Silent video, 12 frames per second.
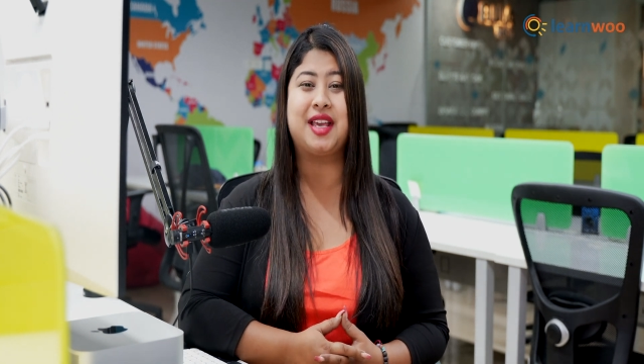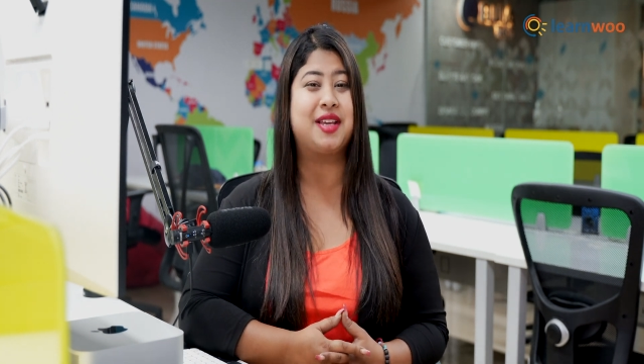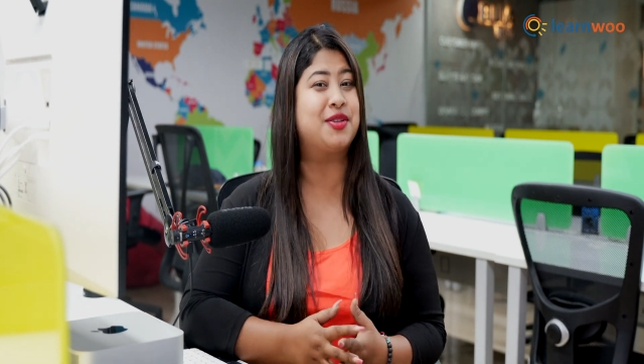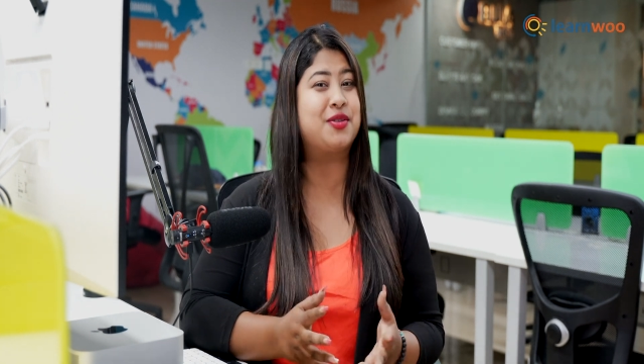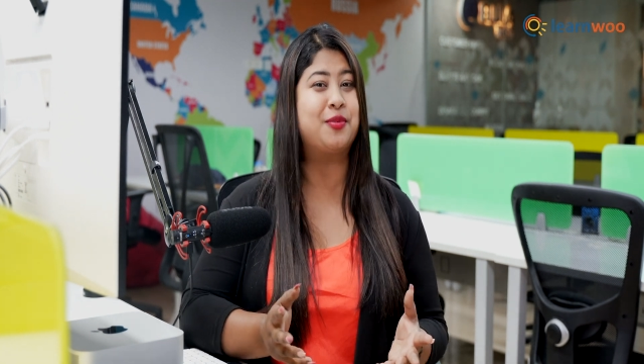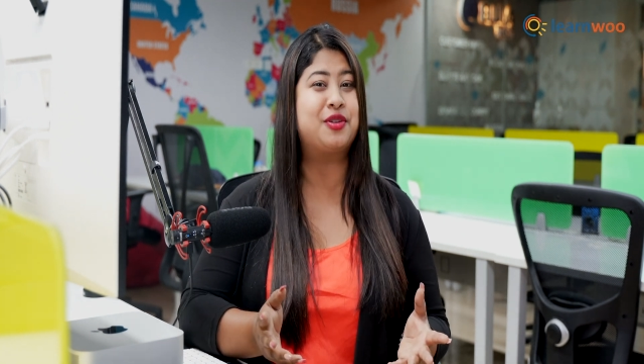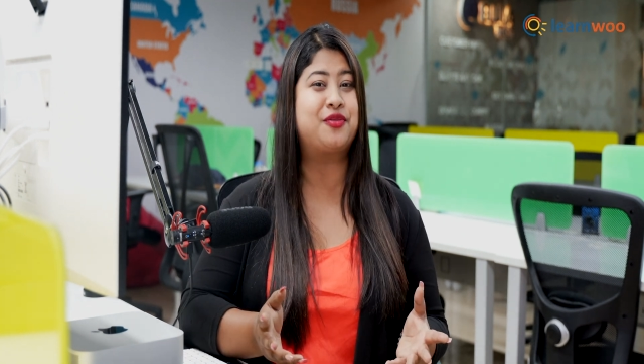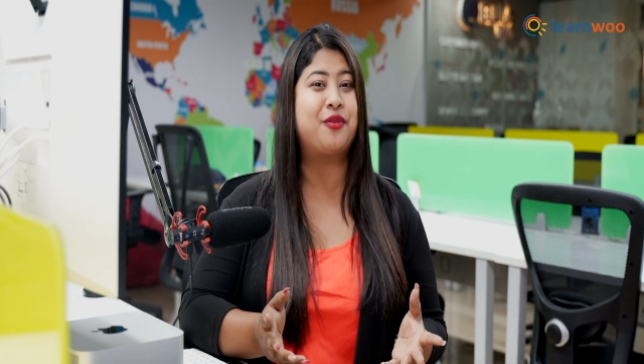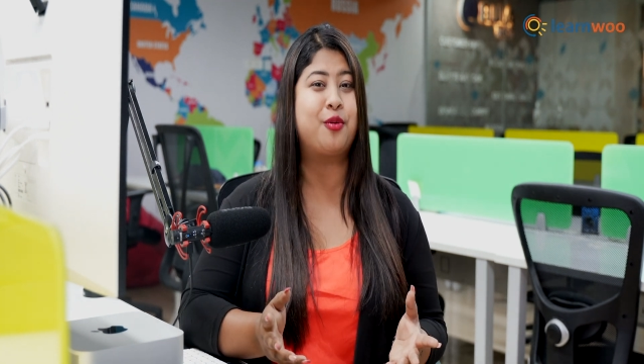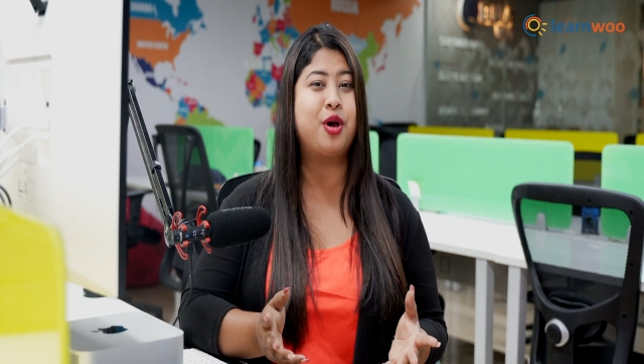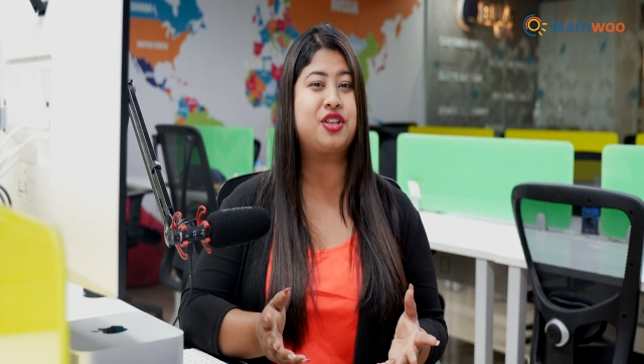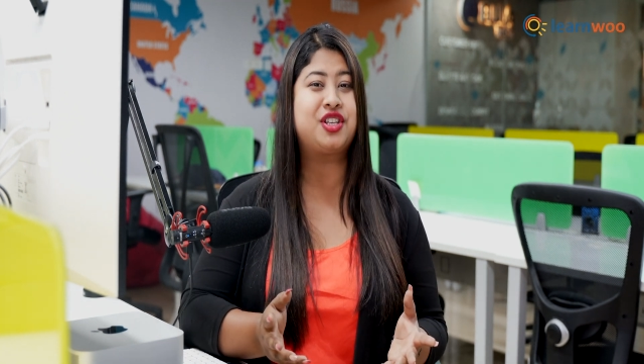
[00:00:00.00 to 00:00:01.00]
Thank you so much
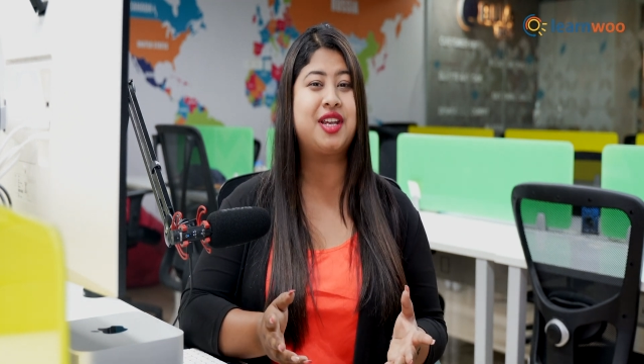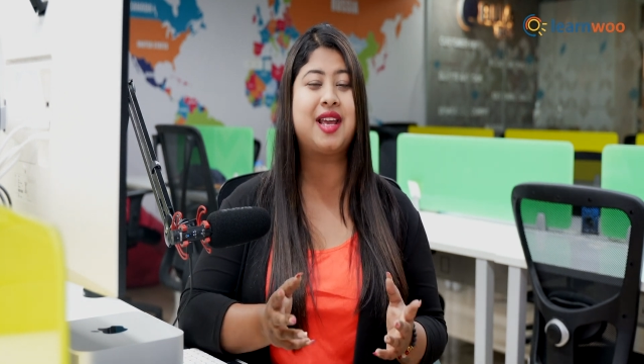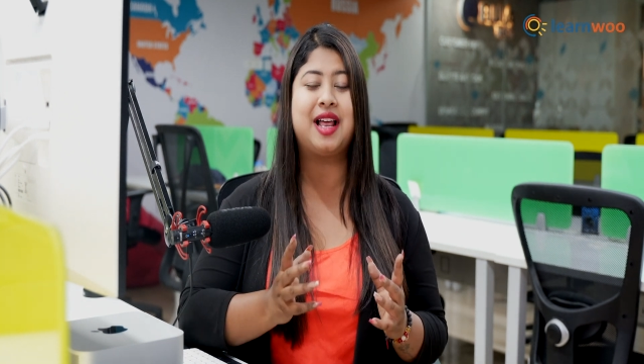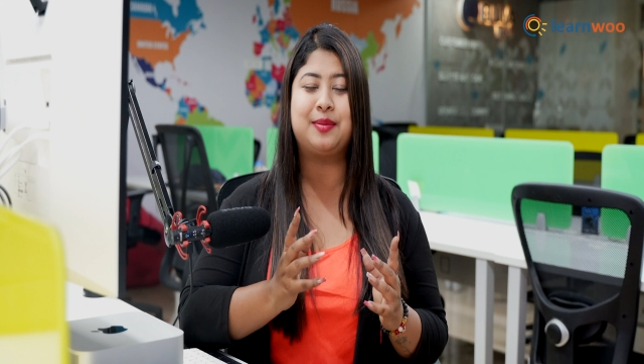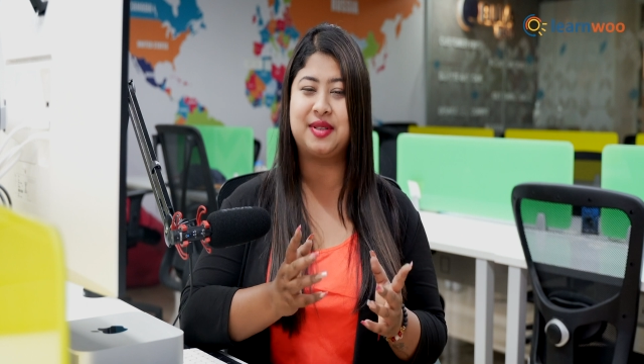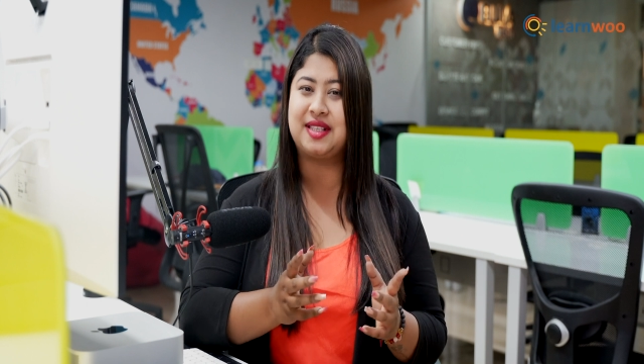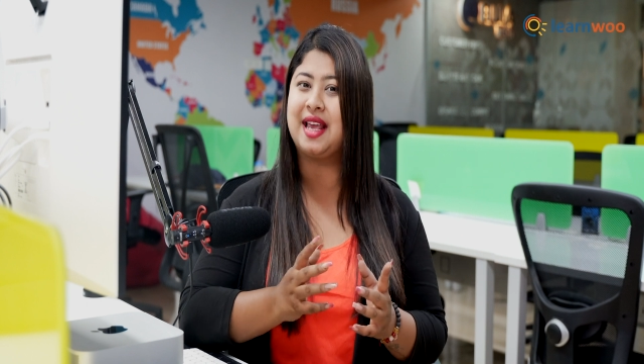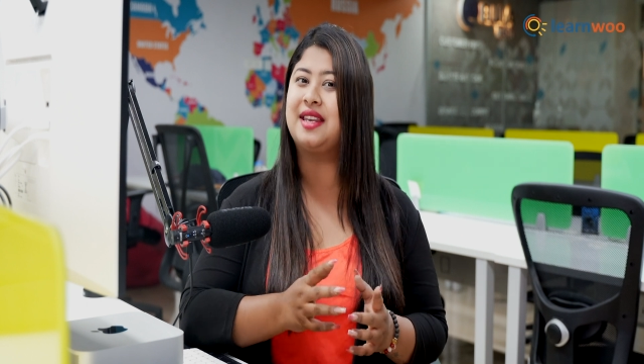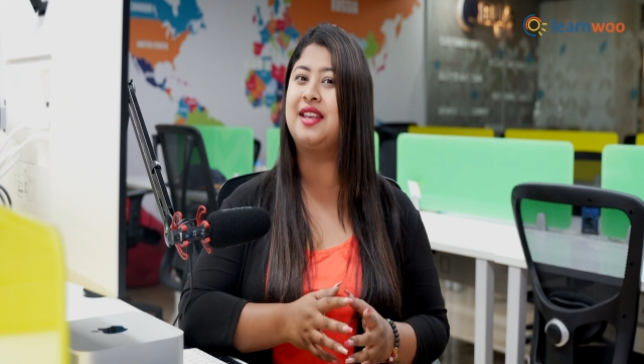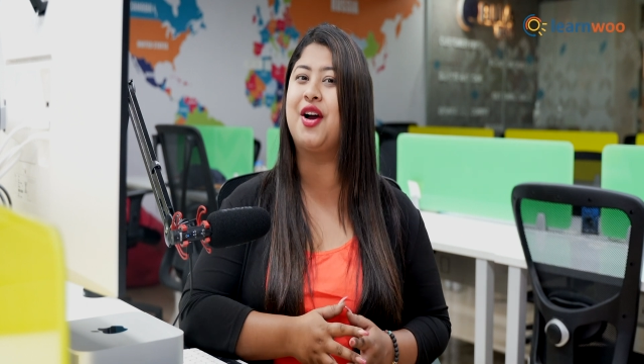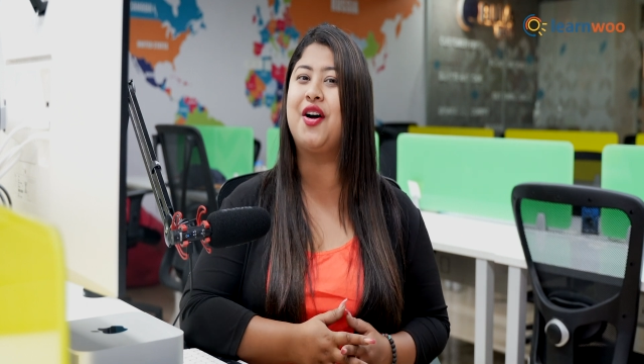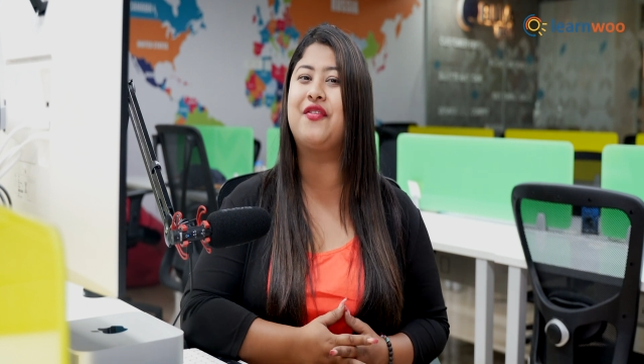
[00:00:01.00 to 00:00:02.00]
for watching. I'll be
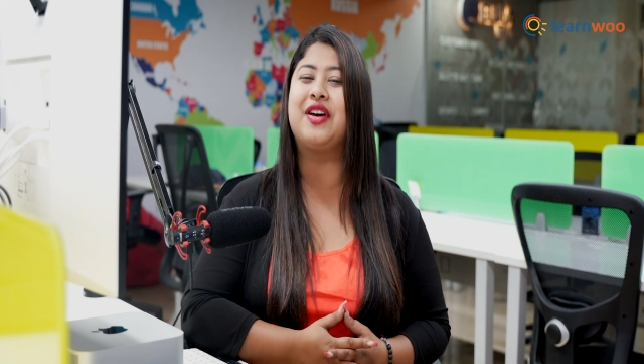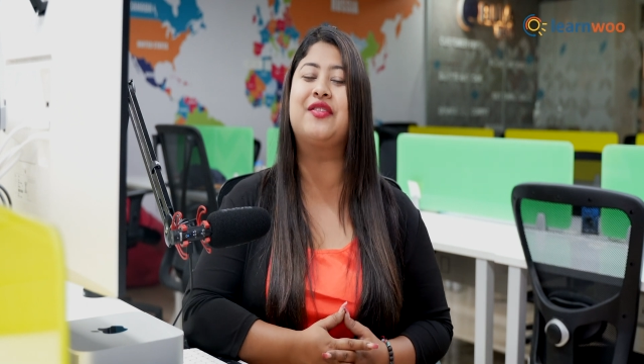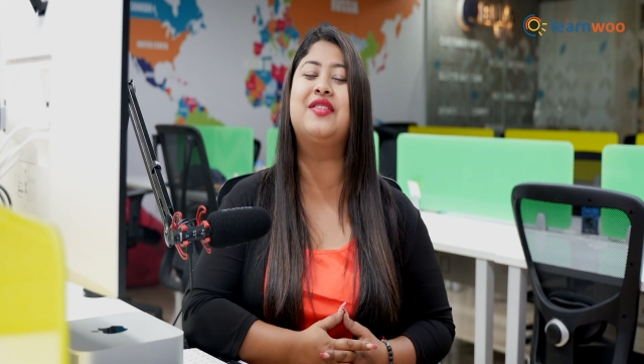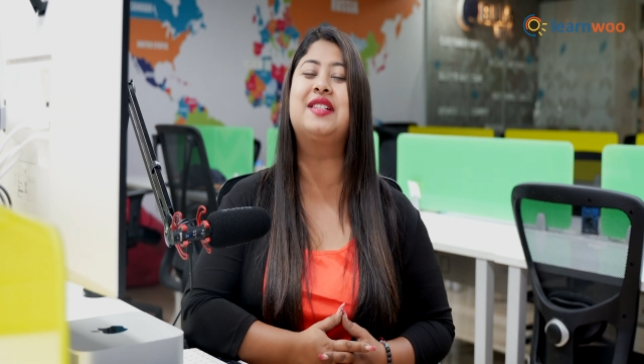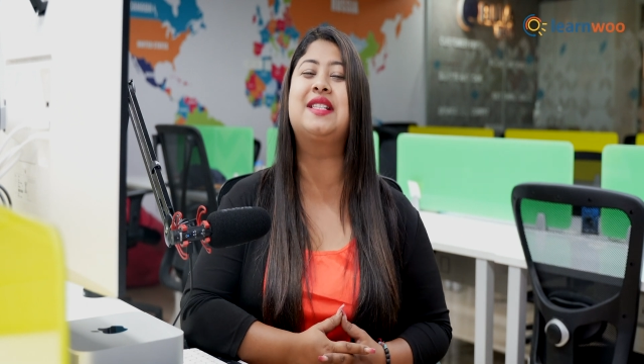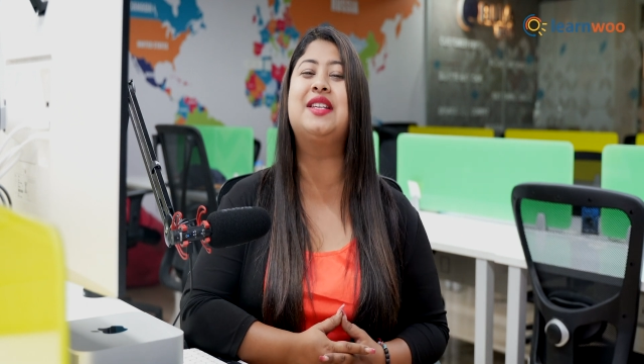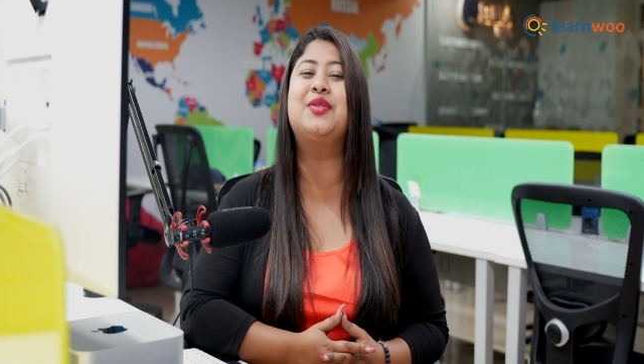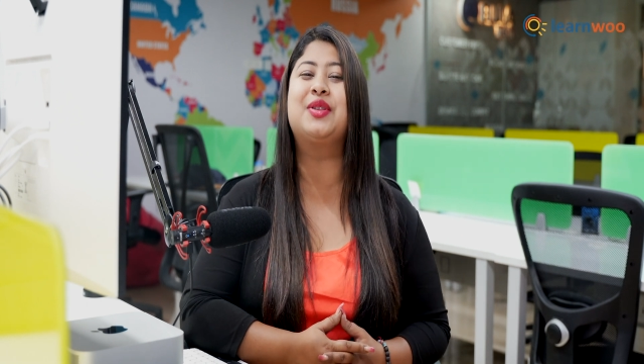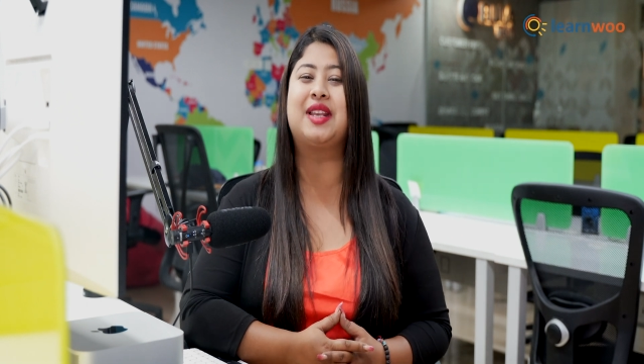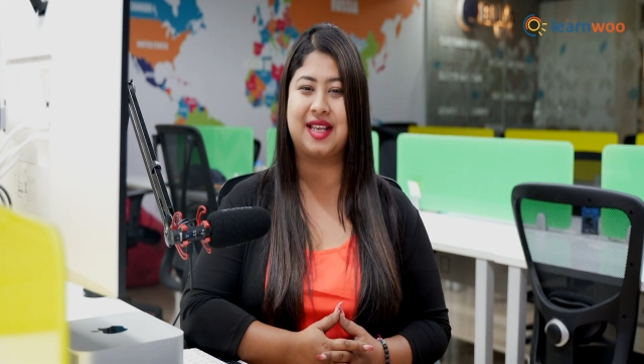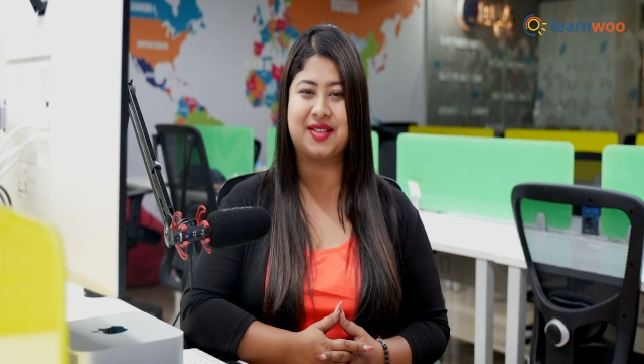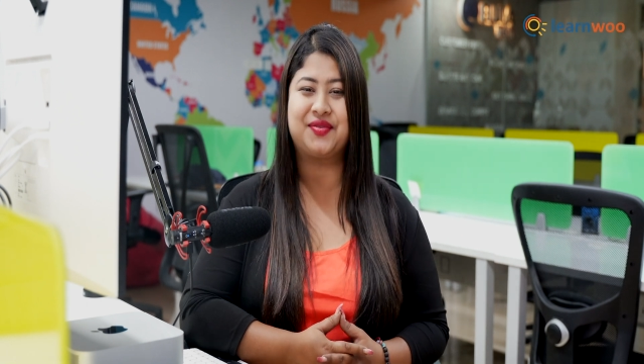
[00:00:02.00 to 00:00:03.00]
signing off and we'll see you in
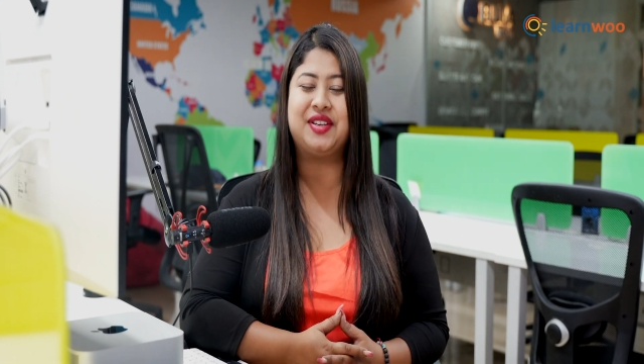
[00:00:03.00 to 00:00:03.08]
the next